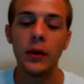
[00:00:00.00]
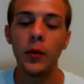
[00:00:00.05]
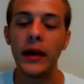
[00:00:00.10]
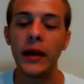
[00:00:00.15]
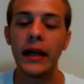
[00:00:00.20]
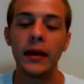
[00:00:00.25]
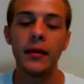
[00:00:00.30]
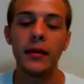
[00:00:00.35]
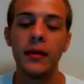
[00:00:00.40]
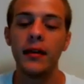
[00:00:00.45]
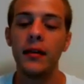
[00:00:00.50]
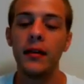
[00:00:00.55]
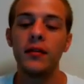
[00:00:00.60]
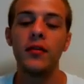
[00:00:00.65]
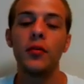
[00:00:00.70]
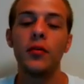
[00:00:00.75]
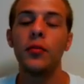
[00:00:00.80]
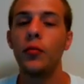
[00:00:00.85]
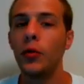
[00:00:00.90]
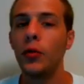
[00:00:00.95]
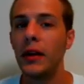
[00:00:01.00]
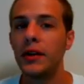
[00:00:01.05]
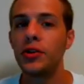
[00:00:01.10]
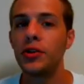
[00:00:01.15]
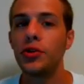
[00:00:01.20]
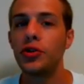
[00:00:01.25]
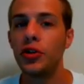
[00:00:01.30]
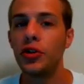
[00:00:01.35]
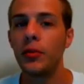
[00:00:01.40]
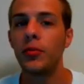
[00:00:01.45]
we get this
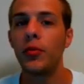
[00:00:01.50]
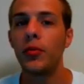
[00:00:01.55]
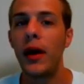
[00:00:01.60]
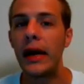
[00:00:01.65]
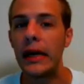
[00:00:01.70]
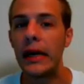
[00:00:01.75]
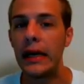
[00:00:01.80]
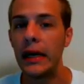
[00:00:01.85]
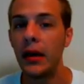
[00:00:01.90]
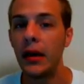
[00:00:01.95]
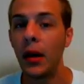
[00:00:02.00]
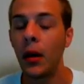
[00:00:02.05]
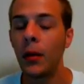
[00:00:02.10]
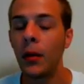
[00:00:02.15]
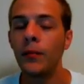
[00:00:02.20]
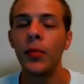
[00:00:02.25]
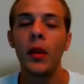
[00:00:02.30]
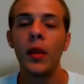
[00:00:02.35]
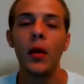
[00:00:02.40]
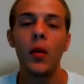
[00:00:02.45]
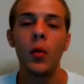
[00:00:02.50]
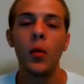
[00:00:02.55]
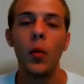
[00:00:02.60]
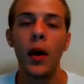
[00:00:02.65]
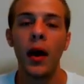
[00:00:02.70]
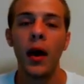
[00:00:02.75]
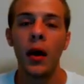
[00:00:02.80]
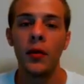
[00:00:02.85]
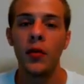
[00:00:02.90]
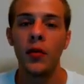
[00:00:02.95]
relationship right here,
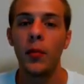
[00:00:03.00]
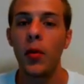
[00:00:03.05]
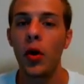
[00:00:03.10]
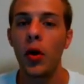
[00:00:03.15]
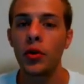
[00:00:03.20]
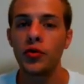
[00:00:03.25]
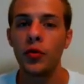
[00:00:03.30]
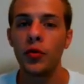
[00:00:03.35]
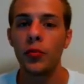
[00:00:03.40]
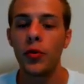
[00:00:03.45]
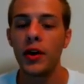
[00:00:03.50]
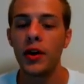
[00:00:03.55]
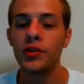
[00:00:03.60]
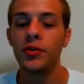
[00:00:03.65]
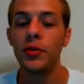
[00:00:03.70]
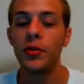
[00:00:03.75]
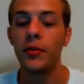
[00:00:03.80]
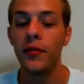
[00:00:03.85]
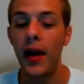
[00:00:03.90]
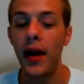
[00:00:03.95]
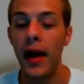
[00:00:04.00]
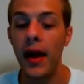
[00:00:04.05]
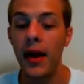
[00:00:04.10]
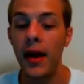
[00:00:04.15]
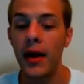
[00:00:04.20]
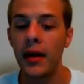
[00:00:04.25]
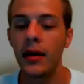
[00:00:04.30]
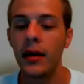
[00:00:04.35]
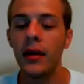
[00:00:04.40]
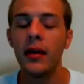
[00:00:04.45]
where the partial pressure of
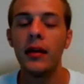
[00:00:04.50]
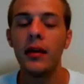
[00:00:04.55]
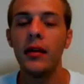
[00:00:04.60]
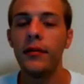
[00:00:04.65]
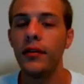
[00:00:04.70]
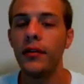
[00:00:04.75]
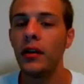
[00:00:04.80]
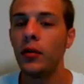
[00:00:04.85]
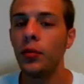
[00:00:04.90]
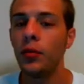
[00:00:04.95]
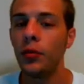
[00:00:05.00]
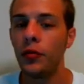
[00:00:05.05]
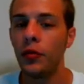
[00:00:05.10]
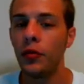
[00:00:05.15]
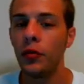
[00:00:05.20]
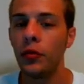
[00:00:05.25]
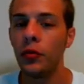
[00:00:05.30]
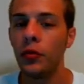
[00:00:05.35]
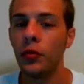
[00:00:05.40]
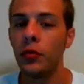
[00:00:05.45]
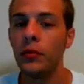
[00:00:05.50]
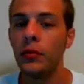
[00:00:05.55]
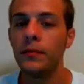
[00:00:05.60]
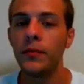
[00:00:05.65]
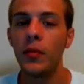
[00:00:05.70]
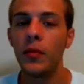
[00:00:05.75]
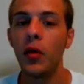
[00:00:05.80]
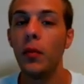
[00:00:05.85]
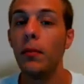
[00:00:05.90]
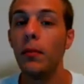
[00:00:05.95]
A is equal to
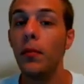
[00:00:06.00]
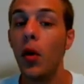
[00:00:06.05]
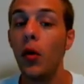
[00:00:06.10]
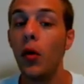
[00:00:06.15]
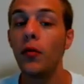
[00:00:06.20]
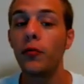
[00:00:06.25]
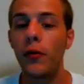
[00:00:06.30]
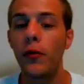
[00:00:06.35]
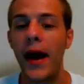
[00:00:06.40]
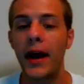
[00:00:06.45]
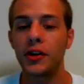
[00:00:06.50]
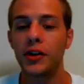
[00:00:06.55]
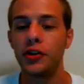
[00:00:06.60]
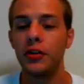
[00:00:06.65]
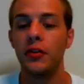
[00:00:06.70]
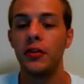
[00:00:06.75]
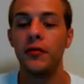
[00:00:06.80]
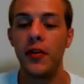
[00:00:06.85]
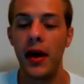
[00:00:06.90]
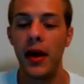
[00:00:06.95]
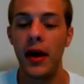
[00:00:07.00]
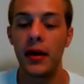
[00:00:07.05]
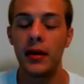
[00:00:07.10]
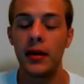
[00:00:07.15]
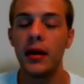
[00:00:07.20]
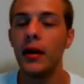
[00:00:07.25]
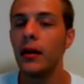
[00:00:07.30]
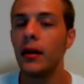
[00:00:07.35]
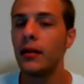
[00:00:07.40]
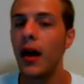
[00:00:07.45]
the mole fraction of A
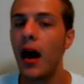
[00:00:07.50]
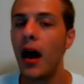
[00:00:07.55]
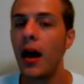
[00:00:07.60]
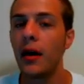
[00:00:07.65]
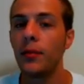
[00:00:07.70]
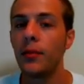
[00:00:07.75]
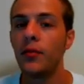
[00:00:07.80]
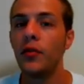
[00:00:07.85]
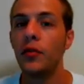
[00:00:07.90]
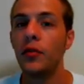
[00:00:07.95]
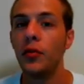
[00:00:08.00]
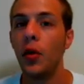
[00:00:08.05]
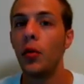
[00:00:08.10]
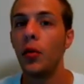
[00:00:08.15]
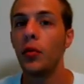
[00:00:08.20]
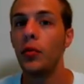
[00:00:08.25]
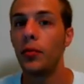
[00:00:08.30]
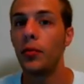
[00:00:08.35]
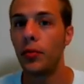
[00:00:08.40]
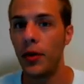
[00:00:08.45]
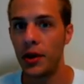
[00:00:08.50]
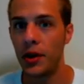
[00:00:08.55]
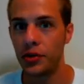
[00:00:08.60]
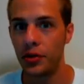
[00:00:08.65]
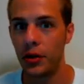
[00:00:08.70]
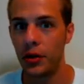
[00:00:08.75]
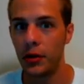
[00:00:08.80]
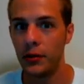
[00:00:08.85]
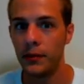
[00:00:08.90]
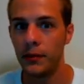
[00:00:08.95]
times the total
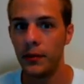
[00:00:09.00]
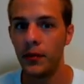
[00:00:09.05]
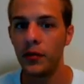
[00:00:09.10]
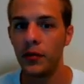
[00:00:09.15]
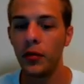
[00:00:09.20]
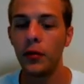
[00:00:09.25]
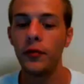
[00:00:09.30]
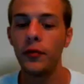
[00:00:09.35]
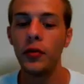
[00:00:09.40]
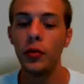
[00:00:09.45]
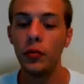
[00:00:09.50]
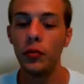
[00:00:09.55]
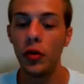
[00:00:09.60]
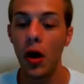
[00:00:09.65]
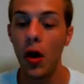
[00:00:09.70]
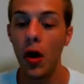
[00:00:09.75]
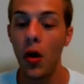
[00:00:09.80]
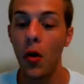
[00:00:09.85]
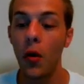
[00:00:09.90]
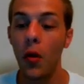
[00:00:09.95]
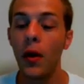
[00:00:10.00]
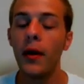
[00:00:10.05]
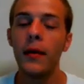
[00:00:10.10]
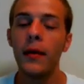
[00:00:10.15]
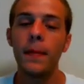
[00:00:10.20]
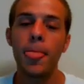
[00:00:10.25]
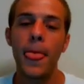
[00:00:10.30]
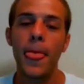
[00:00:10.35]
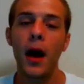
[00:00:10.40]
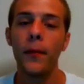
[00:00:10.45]
pressure. So if you know
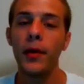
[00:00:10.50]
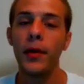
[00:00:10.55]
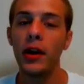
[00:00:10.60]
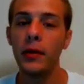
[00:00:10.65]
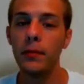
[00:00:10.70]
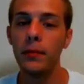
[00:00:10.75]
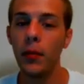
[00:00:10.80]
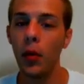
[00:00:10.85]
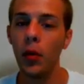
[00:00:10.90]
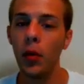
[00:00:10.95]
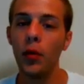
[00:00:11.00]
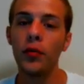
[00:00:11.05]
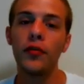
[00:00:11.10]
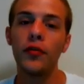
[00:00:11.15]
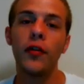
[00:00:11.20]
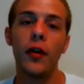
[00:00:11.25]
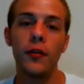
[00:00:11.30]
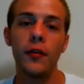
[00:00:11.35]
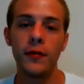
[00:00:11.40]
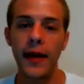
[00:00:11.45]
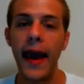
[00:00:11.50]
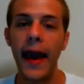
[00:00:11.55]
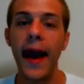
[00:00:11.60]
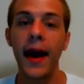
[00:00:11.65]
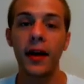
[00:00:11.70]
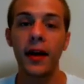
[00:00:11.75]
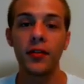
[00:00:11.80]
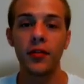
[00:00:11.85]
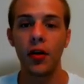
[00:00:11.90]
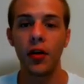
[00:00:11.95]
how many moles of
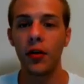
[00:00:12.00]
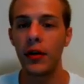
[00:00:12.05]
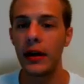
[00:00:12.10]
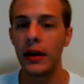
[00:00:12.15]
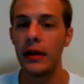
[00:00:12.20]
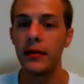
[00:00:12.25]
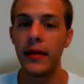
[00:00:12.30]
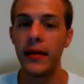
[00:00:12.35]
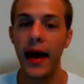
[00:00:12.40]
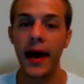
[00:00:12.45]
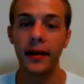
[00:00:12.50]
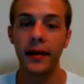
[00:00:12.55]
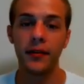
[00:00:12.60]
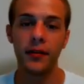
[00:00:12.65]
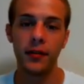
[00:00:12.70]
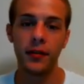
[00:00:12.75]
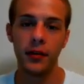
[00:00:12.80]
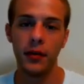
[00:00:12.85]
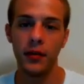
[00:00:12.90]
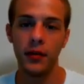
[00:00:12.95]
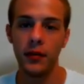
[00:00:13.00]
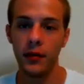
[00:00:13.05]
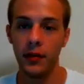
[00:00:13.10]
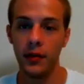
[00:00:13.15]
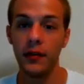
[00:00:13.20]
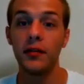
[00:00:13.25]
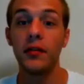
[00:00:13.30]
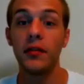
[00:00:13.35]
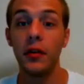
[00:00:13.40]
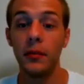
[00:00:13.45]
gas are in that
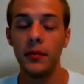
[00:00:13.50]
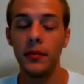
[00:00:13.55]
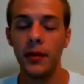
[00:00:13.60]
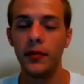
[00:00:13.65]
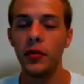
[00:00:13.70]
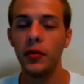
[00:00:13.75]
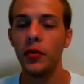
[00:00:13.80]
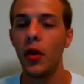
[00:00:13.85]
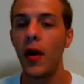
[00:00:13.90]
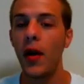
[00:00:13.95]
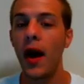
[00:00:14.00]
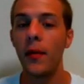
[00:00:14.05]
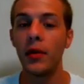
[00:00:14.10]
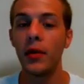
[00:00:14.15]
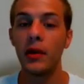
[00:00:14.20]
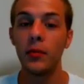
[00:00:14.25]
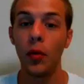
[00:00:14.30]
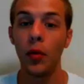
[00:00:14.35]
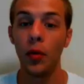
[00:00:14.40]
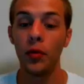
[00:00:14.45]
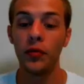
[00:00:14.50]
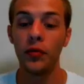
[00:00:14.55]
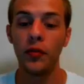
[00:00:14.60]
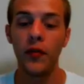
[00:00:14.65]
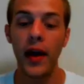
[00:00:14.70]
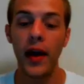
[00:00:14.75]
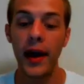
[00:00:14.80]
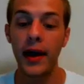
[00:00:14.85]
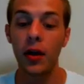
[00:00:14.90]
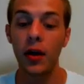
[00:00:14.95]
system, if you know how many moles of
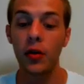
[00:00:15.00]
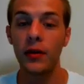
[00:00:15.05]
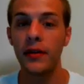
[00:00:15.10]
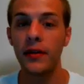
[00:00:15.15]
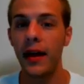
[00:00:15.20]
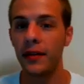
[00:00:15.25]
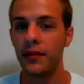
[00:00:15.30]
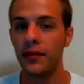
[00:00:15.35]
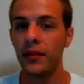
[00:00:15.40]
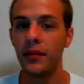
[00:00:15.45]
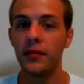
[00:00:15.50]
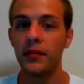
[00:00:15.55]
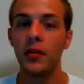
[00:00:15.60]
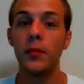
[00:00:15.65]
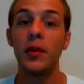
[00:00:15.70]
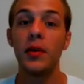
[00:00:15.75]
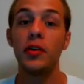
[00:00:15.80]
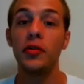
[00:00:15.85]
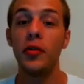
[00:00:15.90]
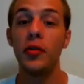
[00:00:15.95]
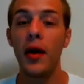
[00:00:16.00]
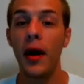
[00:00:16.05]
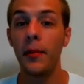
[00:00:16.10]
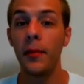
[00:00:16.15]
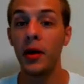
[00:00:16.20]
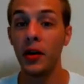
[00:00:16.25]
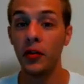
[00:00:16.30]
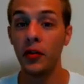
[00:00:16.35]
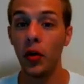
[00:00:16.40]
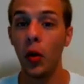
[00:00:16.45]
A are in that system and you know how
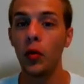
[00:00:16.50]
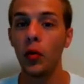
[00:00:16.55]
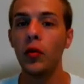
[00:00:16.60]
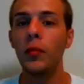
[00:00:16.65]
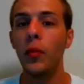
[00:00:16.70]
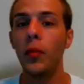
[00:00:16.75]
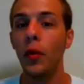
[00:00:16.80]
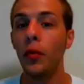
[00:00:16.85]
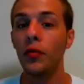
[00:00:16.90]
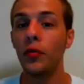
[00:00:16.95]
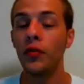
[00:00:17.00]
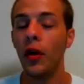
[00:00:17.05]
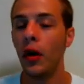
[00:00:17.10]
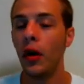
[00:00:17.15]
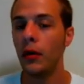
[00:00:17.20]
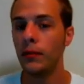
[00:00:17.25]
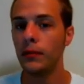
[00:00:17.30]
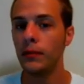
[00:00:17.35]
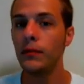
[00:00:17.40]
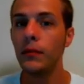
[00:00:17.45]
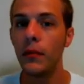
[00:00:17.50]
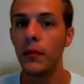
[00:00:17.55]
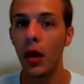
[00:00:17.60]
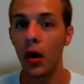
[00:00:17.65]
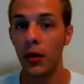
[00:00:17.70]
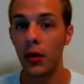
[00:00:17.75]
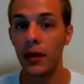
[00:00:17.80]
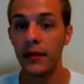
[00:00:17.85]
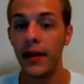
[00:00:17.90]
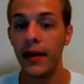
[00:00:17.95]
many total moles
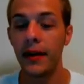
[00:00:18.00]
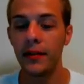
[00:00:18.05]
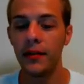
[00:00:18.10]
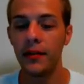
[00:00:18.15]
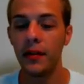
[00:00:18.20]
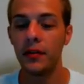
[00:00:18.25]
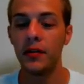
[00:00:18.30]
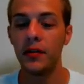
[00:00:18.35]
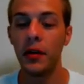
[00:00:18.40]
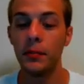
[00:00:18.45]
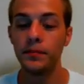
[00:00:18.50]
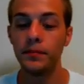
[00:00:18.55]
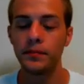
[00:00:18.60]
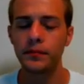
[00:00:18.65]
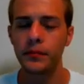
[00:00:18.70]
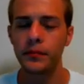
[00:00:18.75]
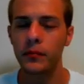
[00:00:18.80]
are in that system.